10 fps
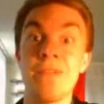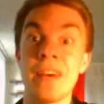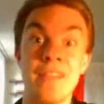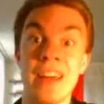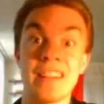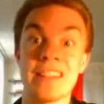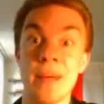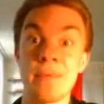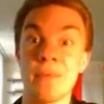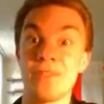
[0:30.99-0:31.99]
I've had this
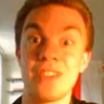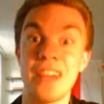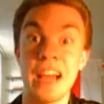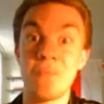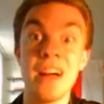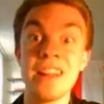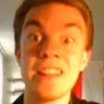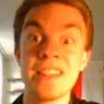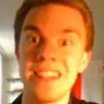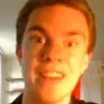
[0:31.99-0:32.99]
laptop for 9
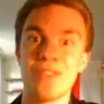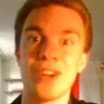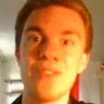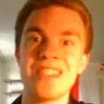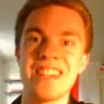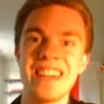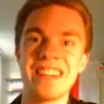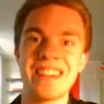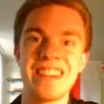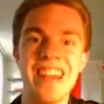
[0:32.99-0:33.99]
months and never noticed it.